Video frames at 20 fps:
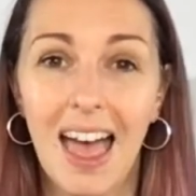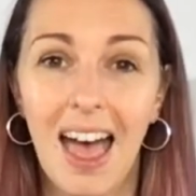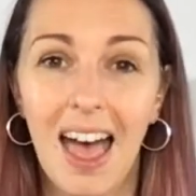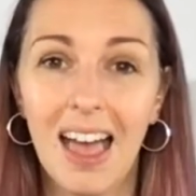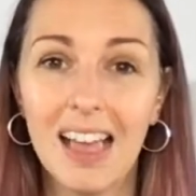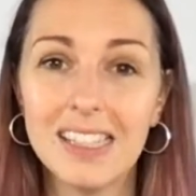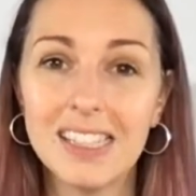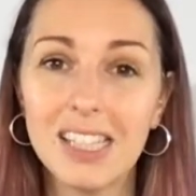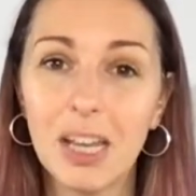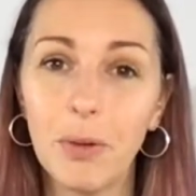
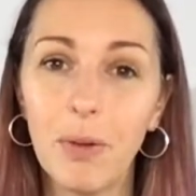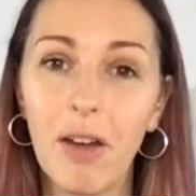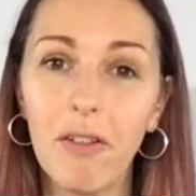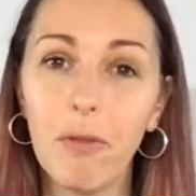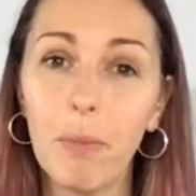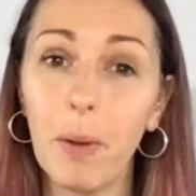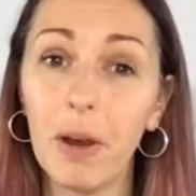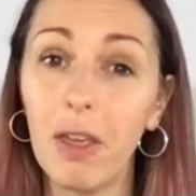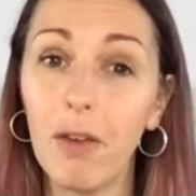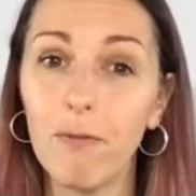Uh, so
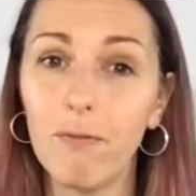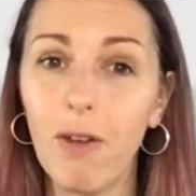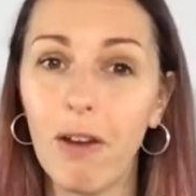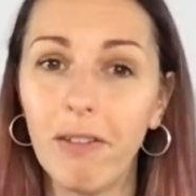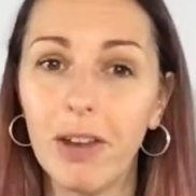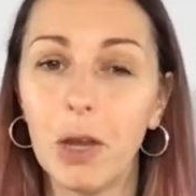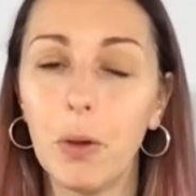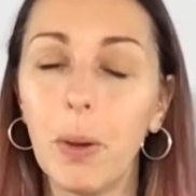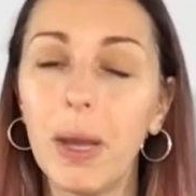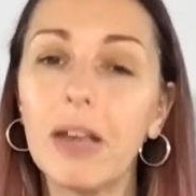everybody, a
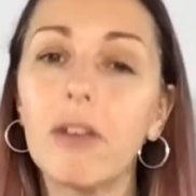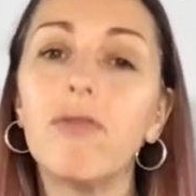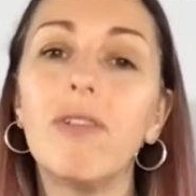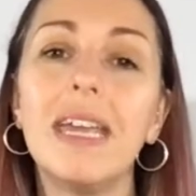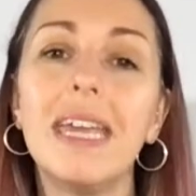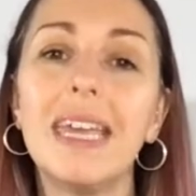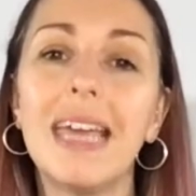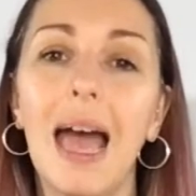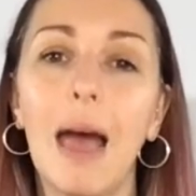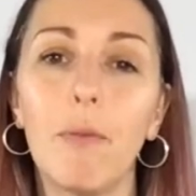very quick
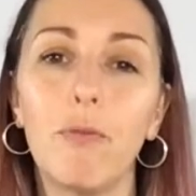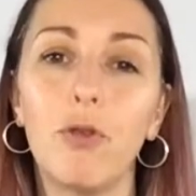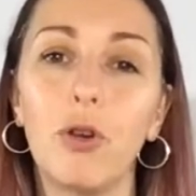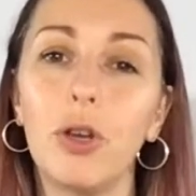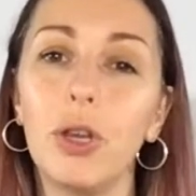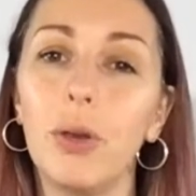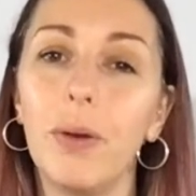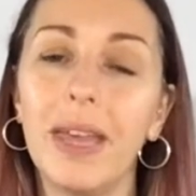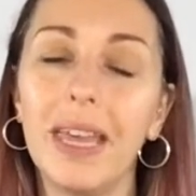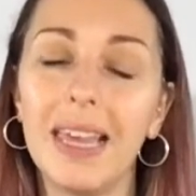recap
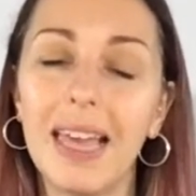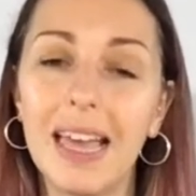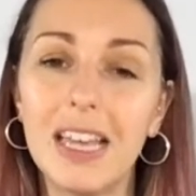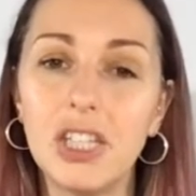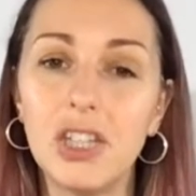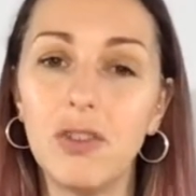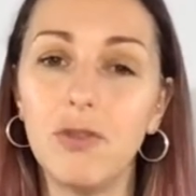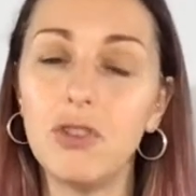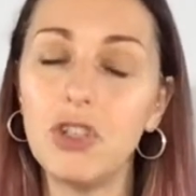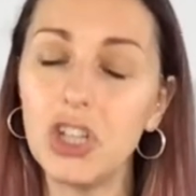for you in
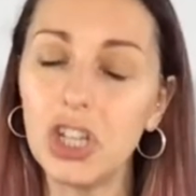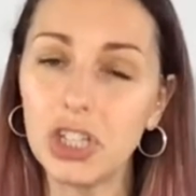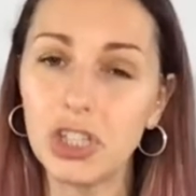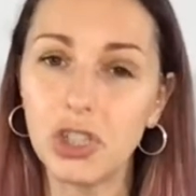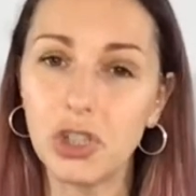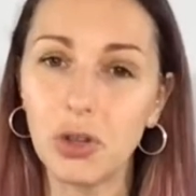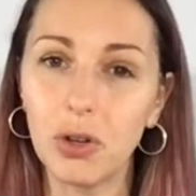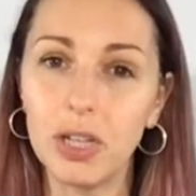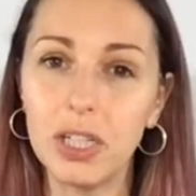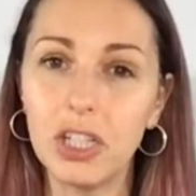case you've
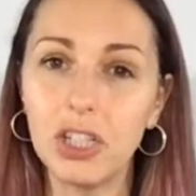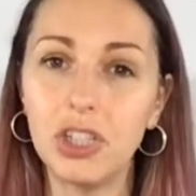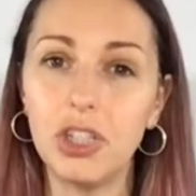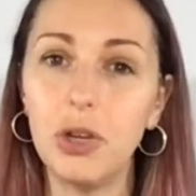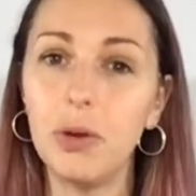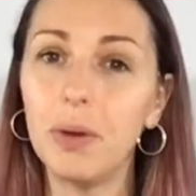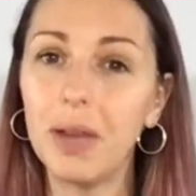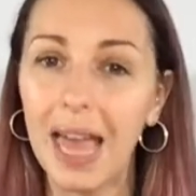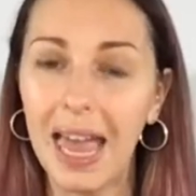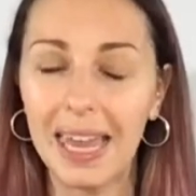just joined us.
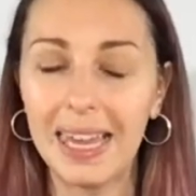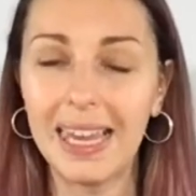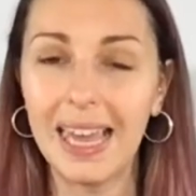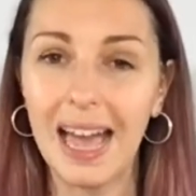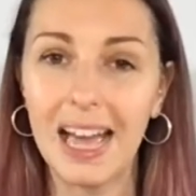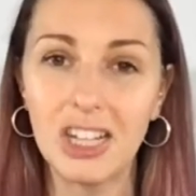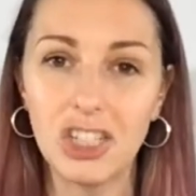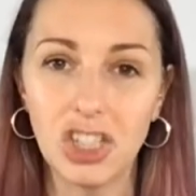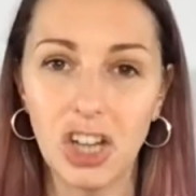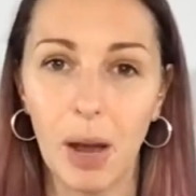You can
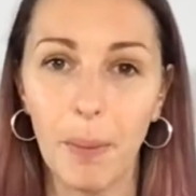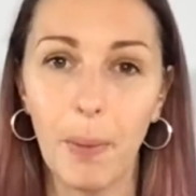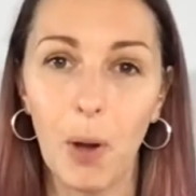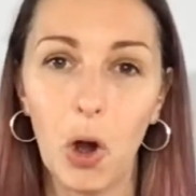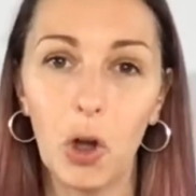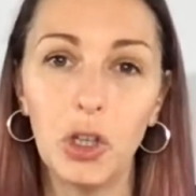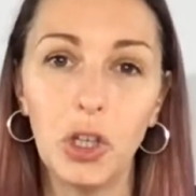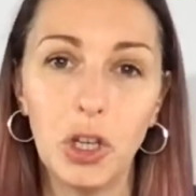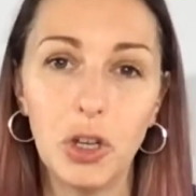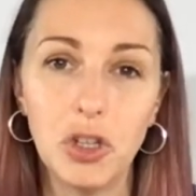catch up
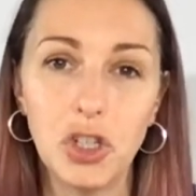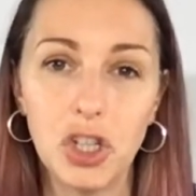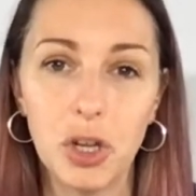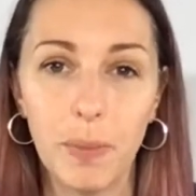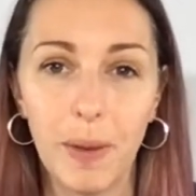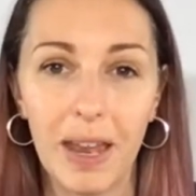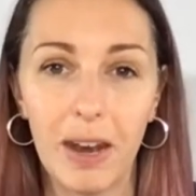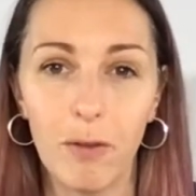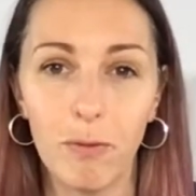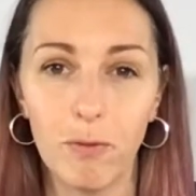on
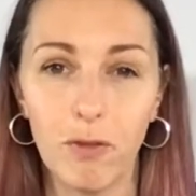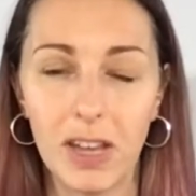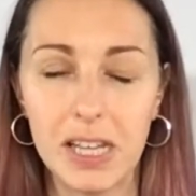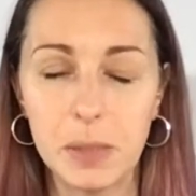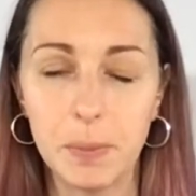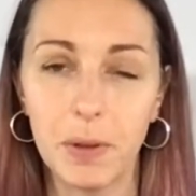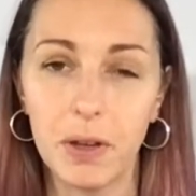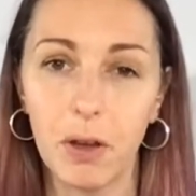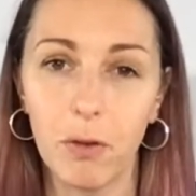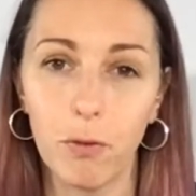YouTube and on
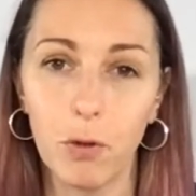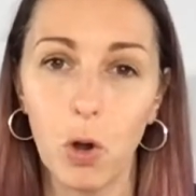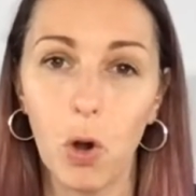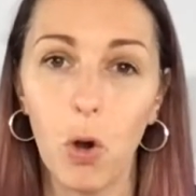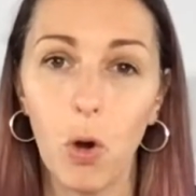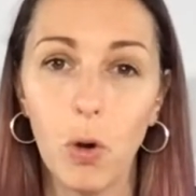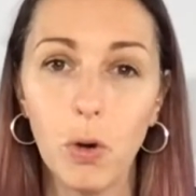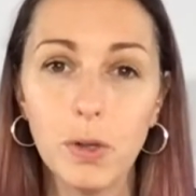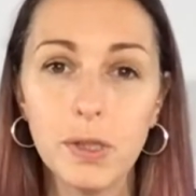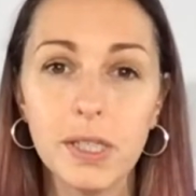Facebook, of
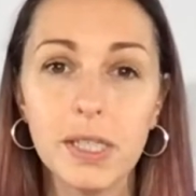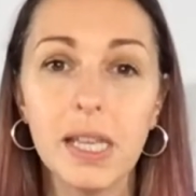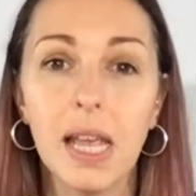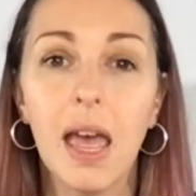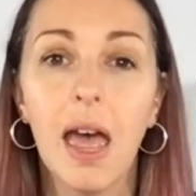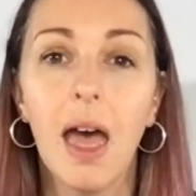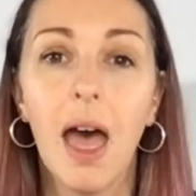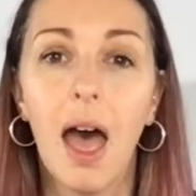course.